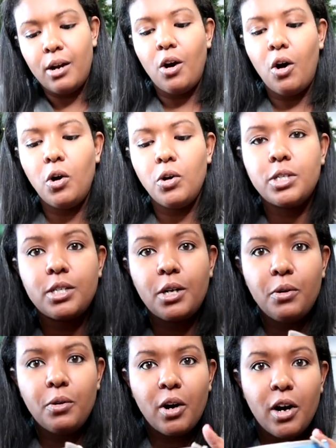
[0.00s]

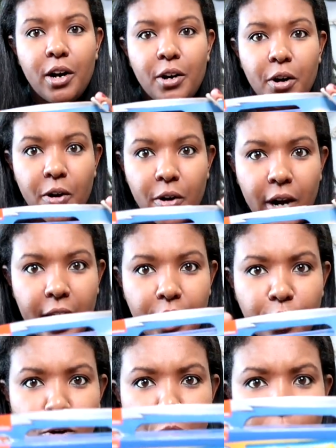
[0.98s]
Also got her a
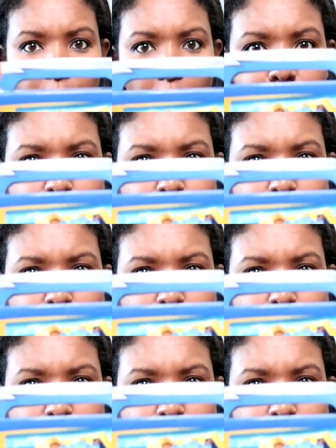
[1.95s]
new